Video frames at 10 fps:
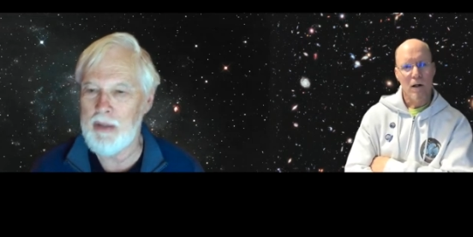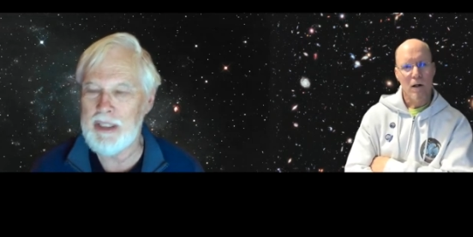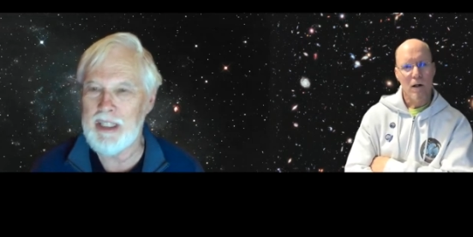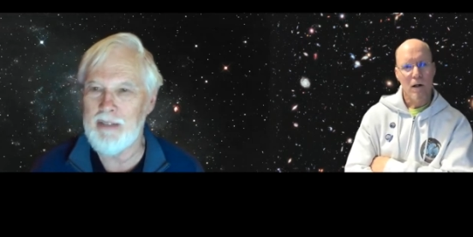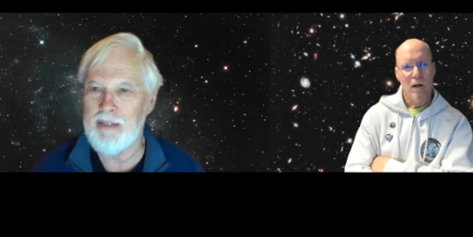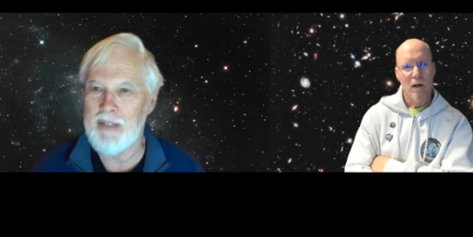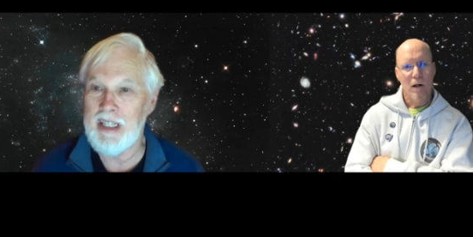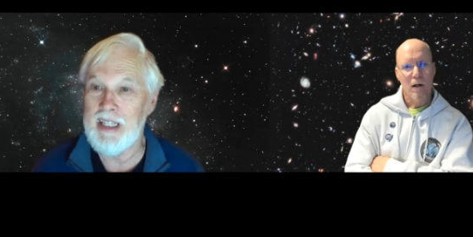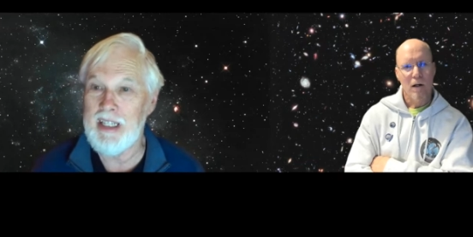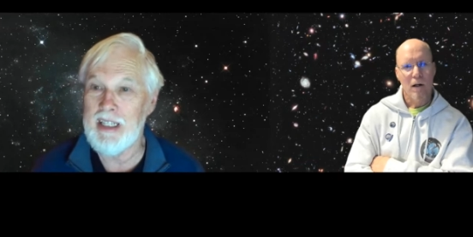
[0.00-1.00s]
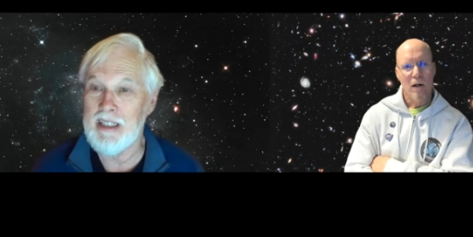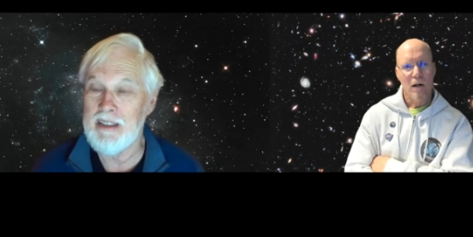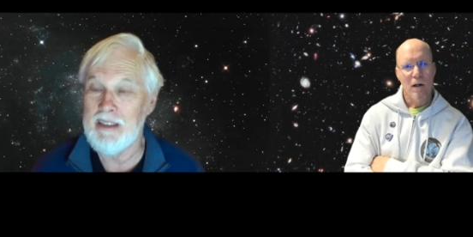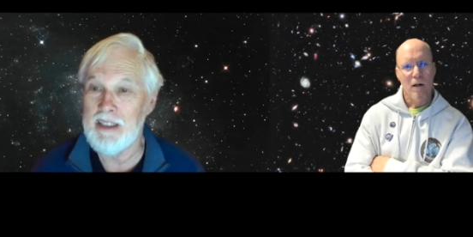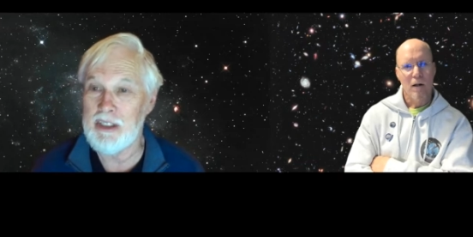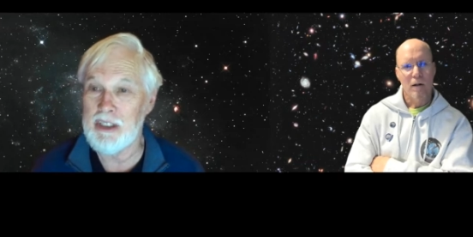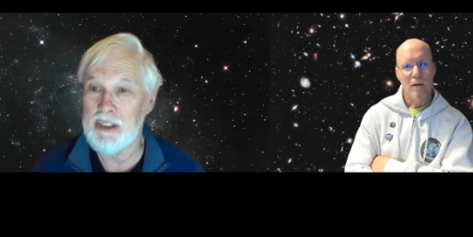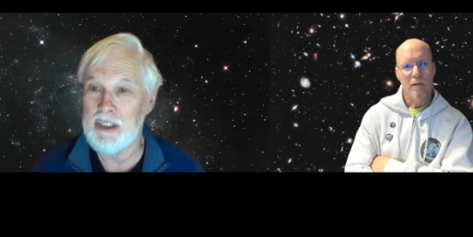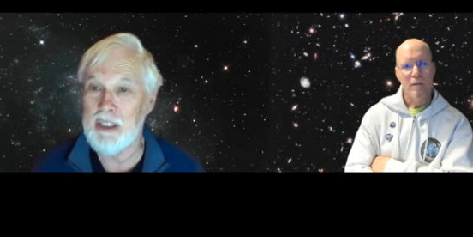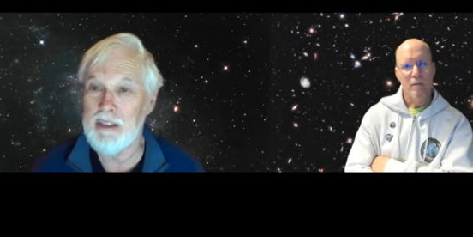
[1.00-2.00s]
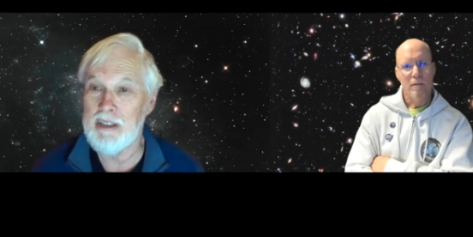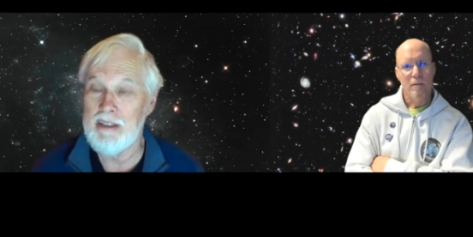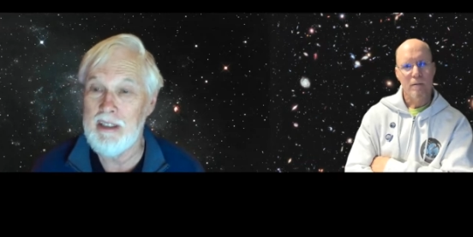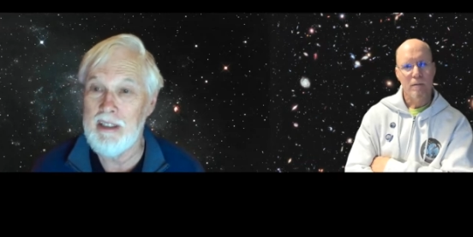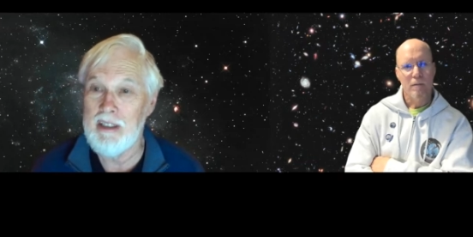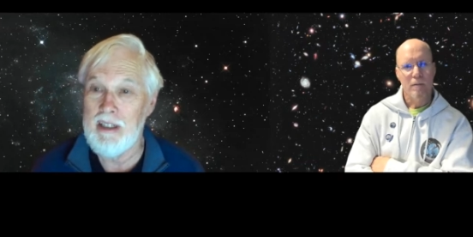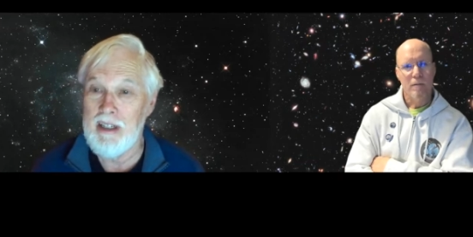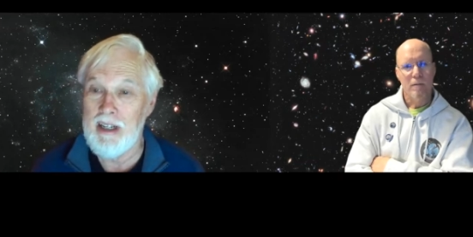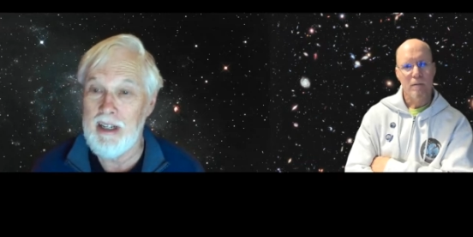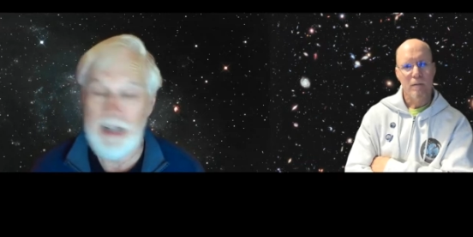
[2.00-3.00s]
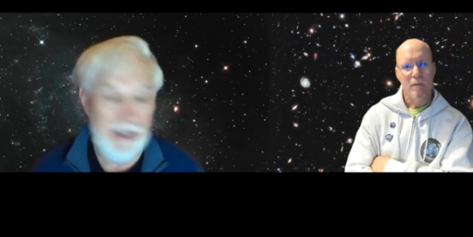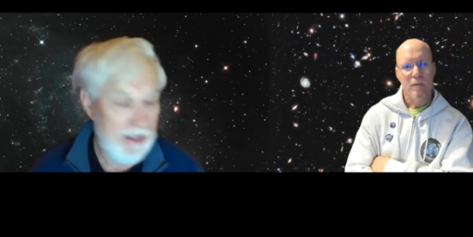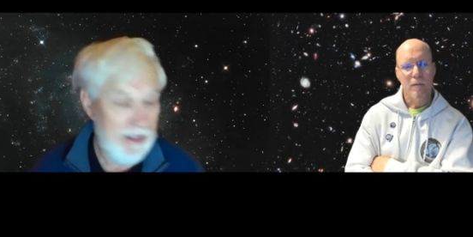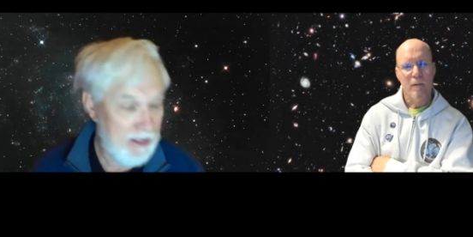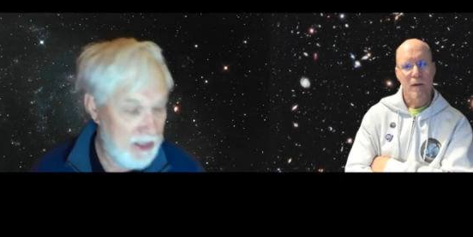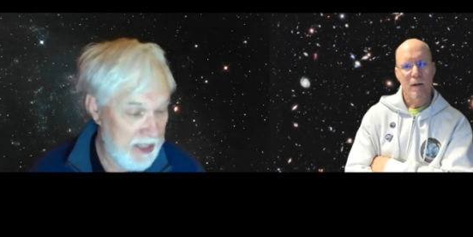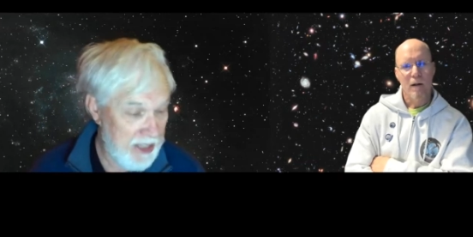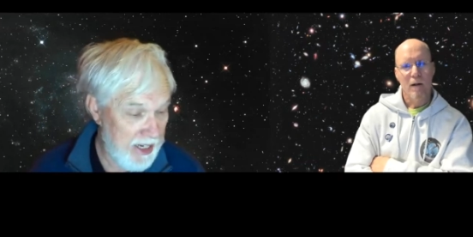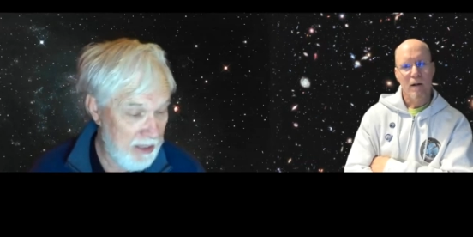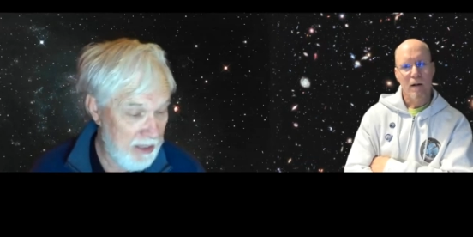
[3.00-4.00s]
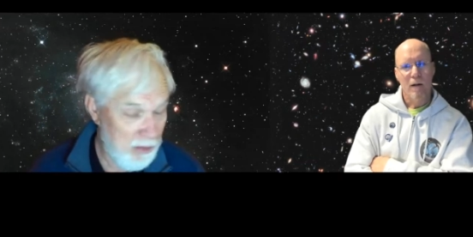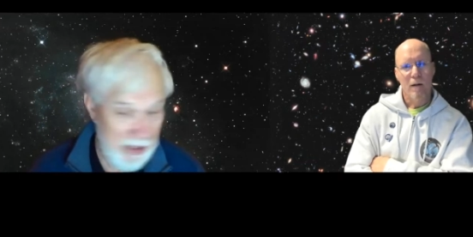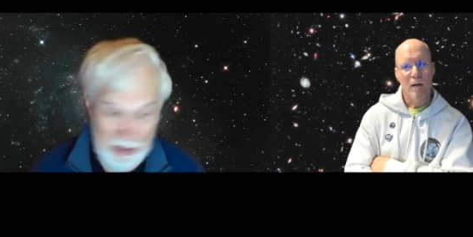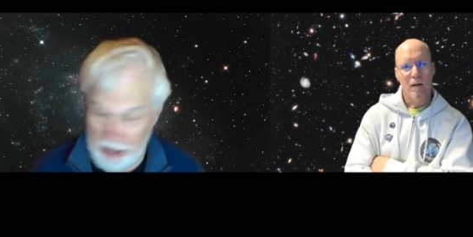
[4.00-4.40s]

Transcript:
Speaker 1: The uh, it's just a a shed with, or I mean, a,